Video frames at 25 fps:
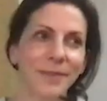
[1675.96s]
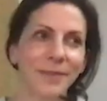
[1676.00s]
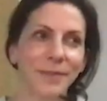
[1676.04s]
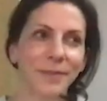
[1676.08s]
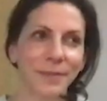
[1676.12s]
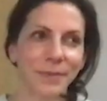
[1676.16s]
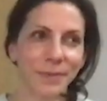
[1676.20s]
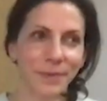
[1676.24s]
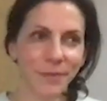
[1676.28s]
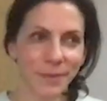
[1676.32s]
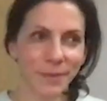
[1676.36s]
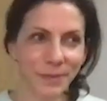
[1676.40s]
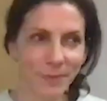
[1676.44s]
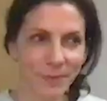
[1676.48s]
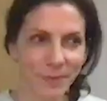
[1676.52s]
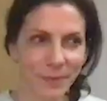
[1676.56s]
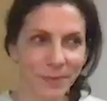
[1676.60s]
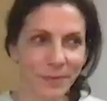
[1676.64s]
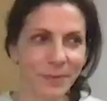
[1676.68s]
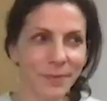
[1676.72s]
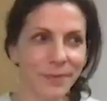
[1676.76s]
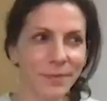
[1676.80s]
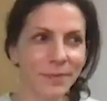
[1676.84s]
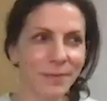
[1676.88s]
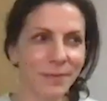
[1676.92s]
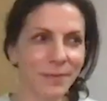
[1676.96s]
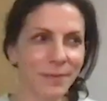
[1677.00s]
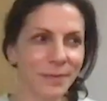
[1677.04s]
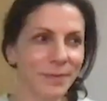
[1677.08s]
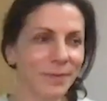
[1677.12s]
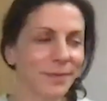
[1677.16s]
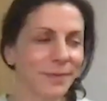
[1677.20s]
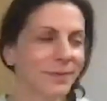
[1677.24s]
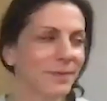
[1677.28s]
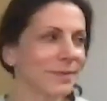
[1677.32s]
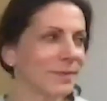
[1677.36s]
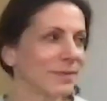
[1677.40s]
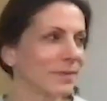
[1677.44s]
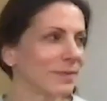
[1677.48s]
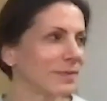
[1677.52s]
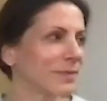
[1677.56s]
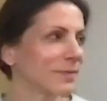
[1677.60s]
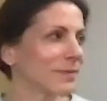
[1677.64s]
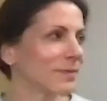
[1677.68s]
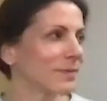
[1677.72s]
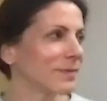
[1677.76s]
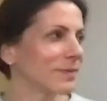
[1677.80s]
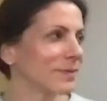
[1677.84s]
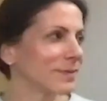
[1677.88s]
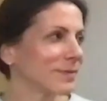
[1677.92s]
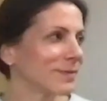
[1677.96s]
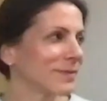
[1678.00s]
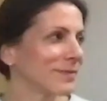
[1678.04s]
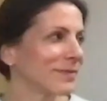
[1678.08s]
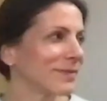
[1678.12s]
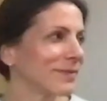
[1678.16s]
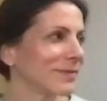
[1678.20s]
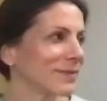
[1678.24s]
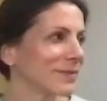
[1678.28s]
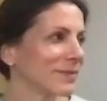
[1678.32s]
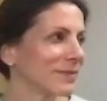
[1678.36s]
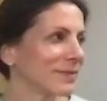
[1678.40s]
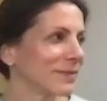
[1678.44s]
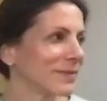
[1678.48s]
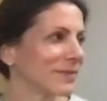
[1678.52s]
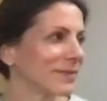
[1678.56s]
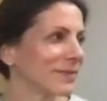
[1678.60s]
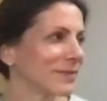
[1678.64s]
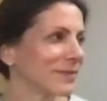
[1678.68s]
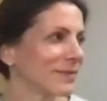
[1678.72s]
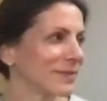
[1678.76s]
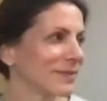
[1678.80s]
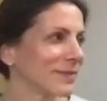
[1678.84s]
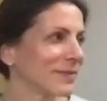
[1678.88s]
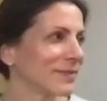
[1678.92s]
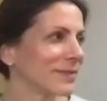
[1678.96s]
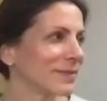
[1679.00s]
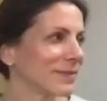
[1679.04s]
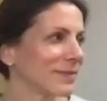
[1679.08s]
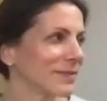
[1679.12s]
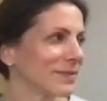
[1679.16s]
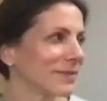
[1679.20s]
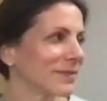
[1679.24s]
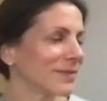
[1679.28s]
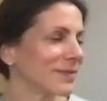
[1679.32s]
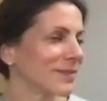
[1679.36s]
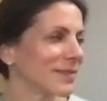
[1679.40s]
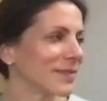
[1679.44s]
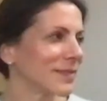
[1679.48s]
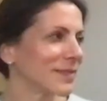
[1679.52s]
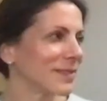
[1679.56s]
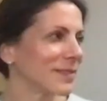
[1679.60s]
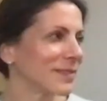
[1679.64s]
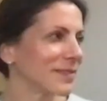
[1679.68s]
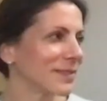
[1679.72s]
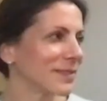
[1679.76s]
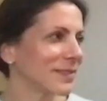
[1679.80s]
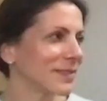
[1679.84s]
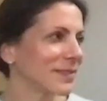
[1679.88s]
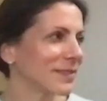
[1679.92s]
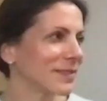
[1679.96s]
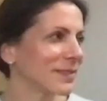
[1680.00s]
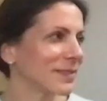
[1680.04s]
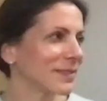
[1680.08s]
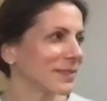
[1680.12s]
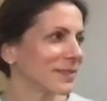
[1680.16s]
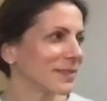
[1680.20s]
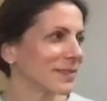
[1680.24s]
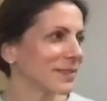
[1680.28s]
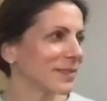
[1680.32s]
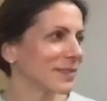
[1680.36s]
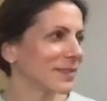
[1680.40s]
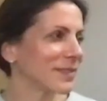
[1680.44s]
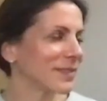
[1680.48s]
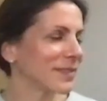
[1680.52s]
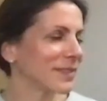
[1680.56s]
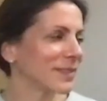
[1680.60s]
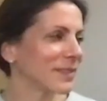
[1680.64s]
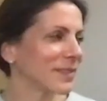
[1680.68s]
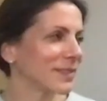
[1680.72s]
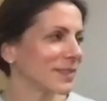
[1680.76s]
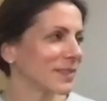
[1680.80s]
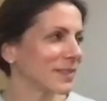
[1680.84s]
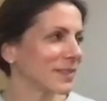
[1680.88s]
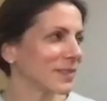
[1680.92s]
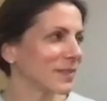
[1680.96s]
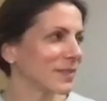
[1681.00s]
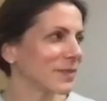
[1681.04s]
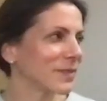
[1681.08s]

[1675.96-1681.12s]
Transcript: The person shown says nothing.